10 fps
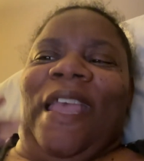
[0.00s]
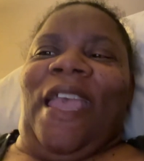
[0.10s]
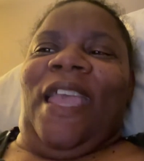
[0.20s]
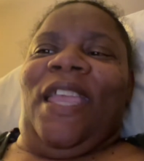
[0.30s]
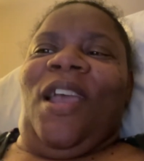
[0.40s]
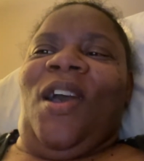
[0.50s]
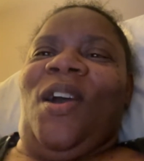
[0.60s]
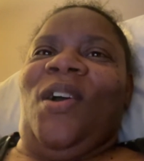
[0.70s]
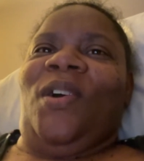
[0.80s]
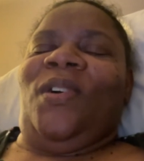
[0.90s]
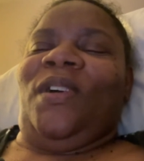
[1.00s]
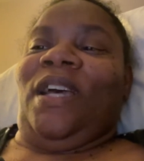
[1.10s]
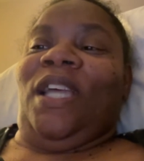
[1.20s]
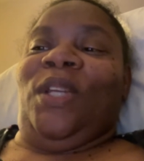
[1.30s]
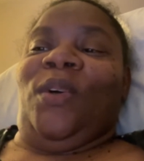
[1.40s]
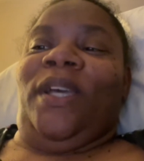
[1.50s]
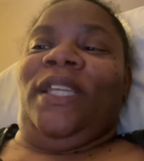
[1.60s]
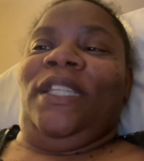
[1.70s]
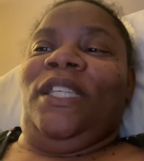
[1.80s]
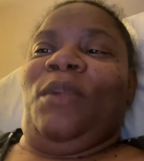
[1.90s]
Hey y'all, I know I
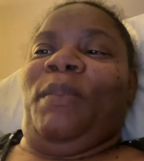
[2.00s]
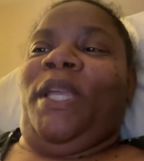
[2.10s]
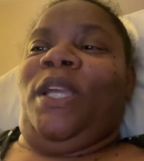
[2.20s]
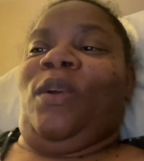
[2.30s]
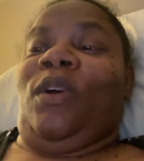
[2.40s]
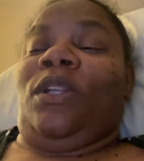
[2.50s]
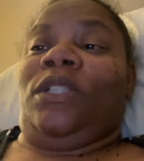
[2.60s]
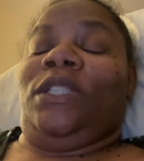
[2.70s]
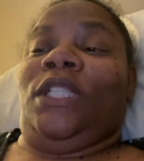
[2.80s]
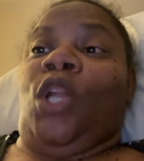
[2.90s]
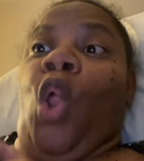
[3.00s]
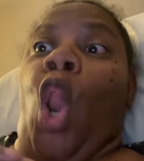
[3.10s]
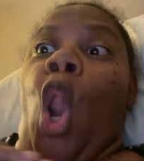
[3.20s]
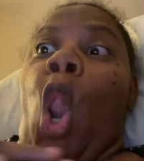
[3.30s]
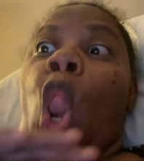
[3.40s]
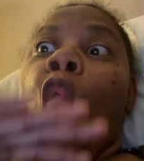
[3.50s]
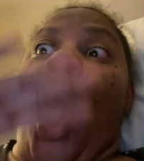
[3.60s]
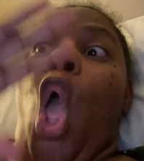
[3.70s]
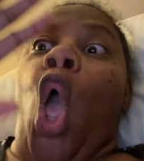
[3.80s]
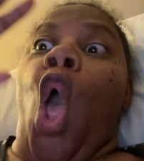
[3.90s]
ain't did a bed chronicles in a
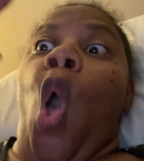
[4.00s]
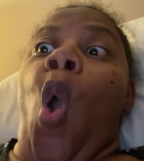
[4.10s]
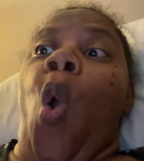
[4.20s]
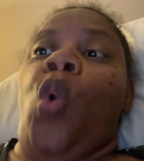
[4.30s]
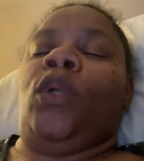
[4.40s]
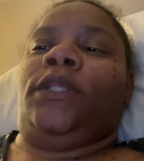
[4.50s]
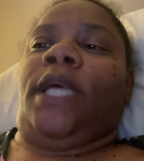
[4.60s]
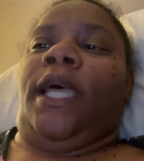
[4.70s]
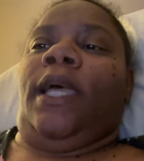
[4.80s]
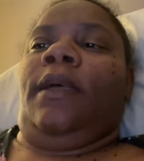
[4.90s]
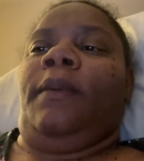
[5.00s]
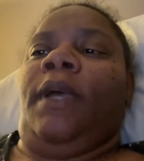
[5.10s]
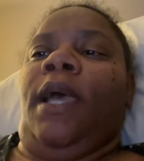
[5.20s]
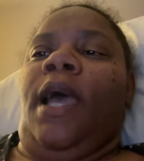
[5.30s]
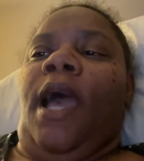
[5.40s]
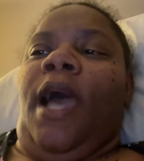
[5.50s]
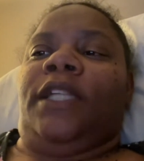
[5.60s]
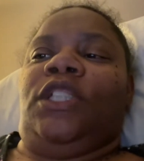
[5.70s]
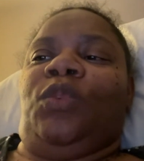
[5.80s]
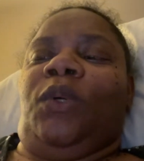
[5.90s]
long time. I
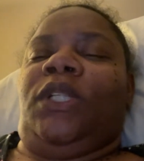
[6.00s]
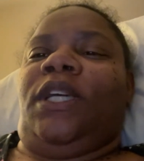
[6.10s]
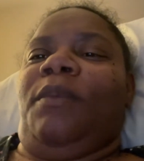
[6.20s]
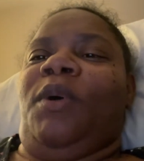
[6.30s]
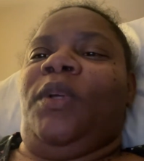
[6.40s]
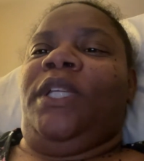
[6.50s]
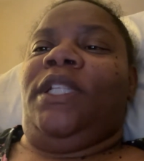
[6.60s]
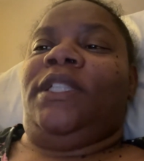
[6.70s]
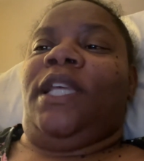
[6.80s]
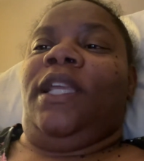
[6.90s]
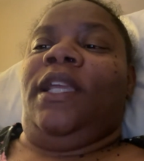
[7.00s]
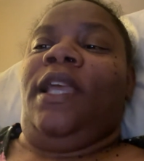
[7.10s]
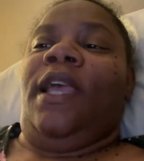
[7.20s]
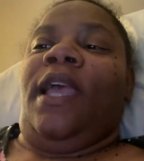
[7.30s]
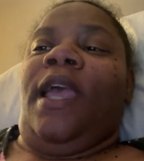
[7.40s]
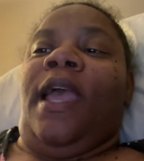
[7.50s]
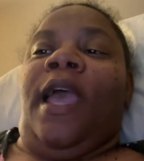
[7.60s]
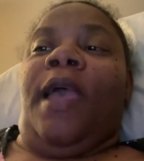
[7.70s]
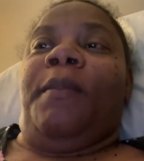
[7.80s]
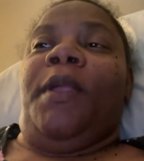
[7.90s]
just wanted to come on here and say
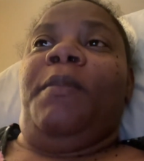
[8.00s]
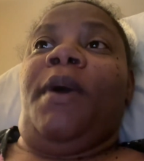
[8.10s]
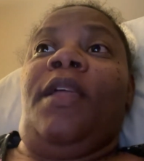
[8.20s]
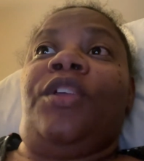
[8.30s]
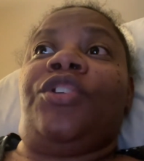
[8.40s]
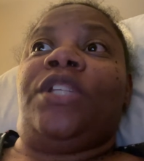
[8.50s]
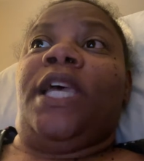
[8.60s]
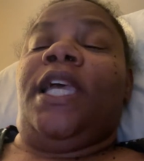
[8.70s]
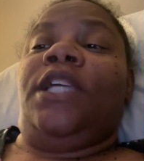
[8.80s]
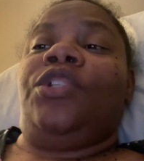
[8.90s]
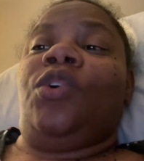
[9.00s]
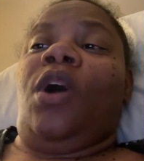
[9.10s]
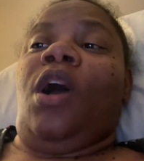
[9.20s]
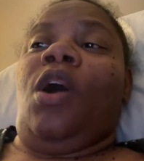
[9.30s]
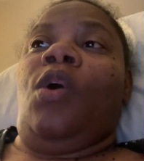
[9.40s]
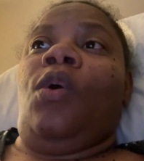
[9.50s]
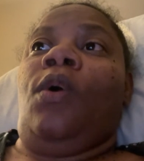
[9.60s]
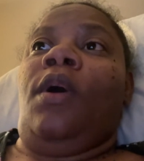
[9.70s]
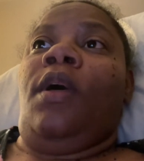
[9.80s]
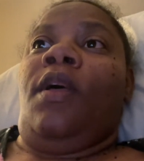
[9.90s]
happy Mother's Day to all
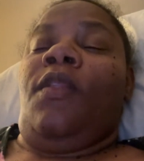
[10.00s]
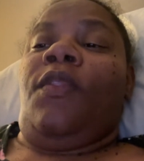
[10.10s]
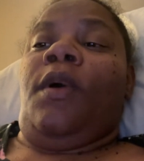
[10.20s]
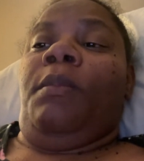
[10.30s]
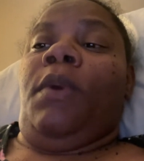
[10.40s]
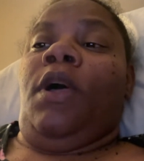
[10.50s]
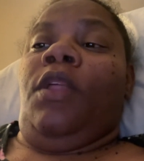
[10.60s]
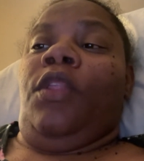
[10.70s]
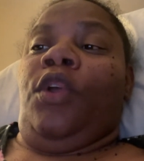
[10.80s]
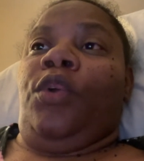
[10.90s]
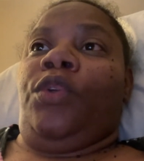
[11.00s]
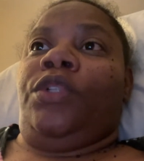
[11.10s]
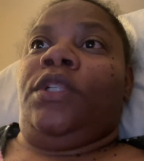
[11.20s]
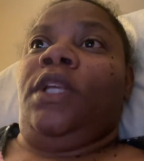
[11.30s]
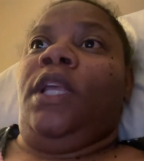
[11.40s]
the mothers.